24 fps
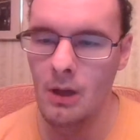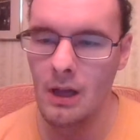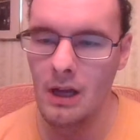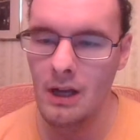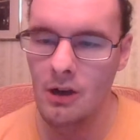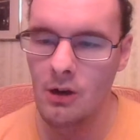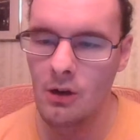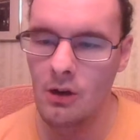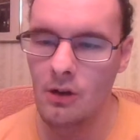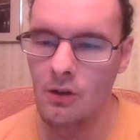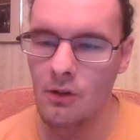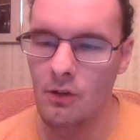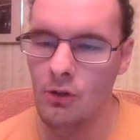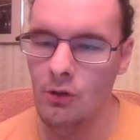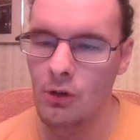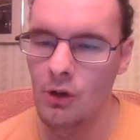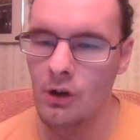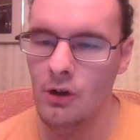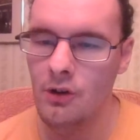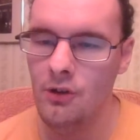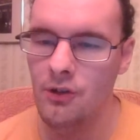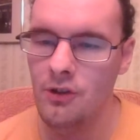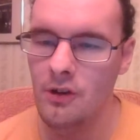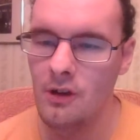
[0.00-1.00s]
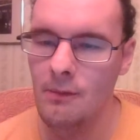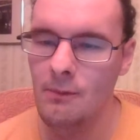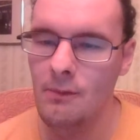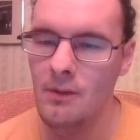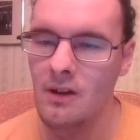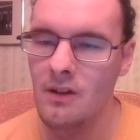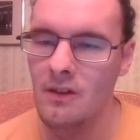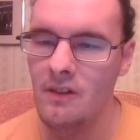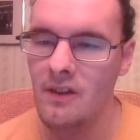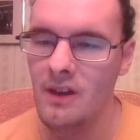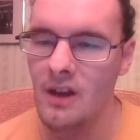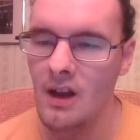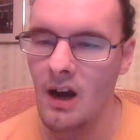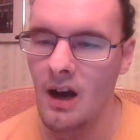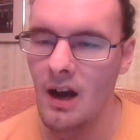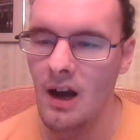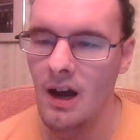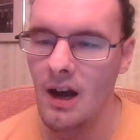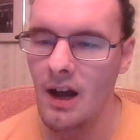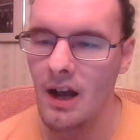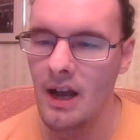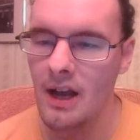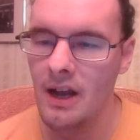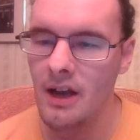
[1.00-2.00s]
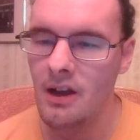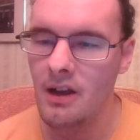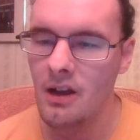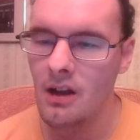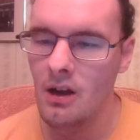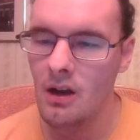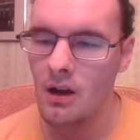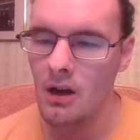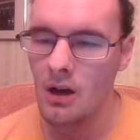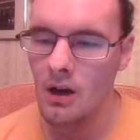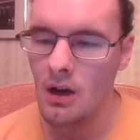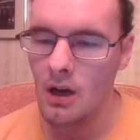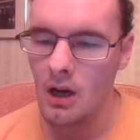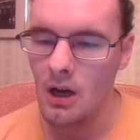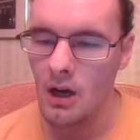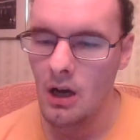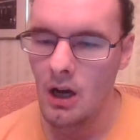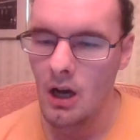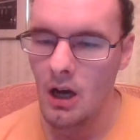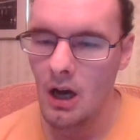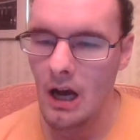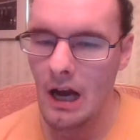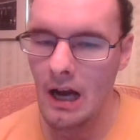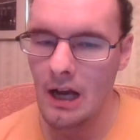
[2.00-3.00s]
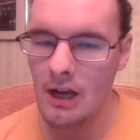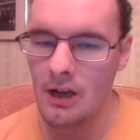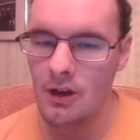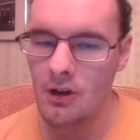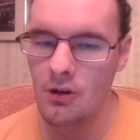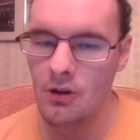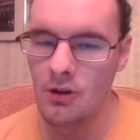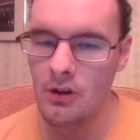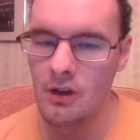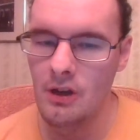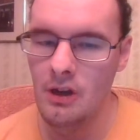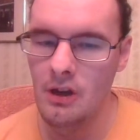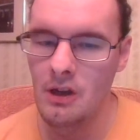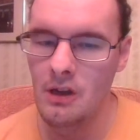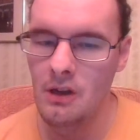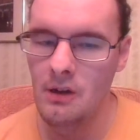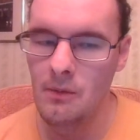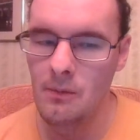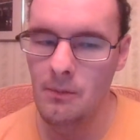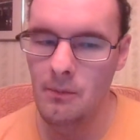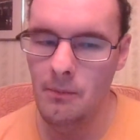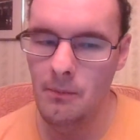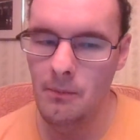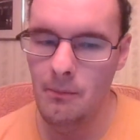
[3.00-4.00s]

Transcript: I couldn't look someone in the eye. I couldn't